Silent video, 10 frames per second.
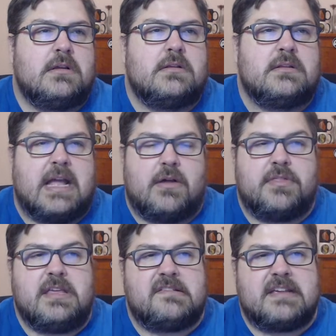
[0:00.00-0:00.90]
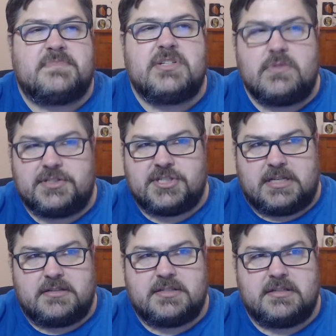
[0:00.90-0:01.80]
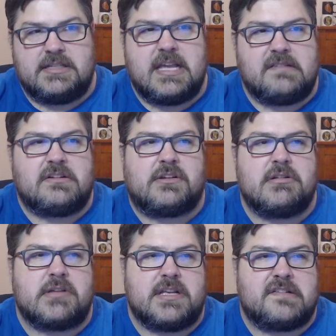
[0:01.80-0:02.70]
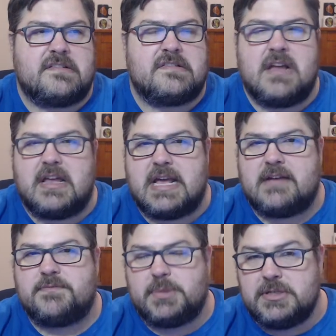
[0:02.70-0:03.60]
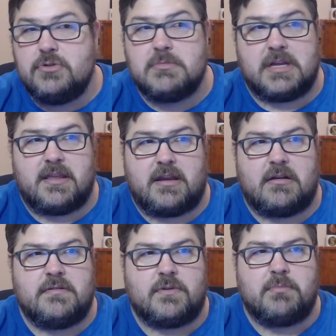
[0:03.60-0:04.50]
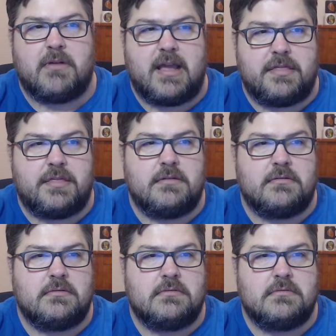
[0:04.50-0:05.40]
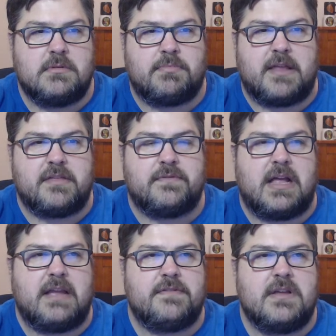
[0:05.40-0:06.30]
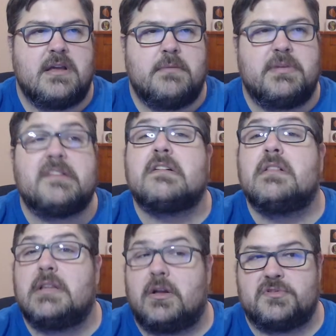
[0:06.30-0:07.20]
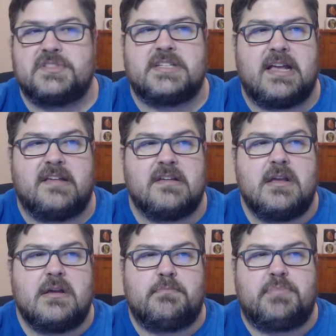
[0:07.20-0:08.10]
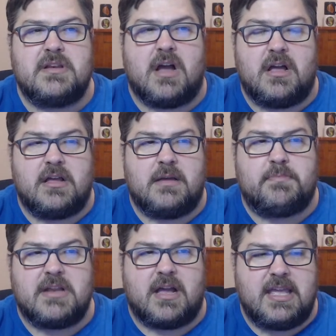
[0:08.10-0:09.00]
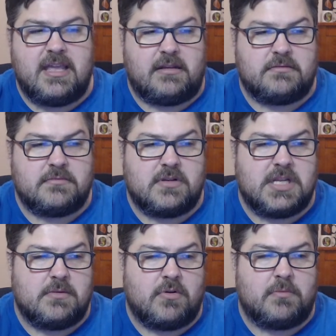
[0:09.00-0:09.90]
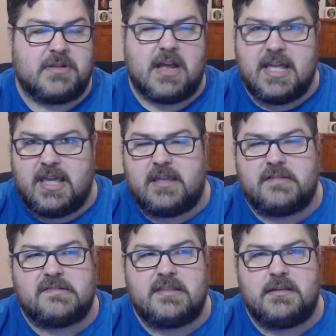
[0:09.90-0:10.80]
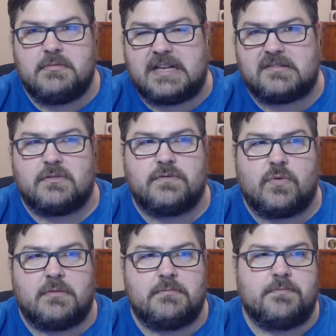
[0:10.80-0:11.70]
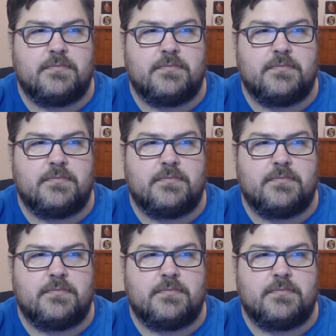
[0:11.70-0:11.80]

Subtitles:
Now, the Septuagint, in case you're curious, does not have pneuma there for breath, the breath of life, but it's close. It has pna'ain, or pna'e is the lexical form.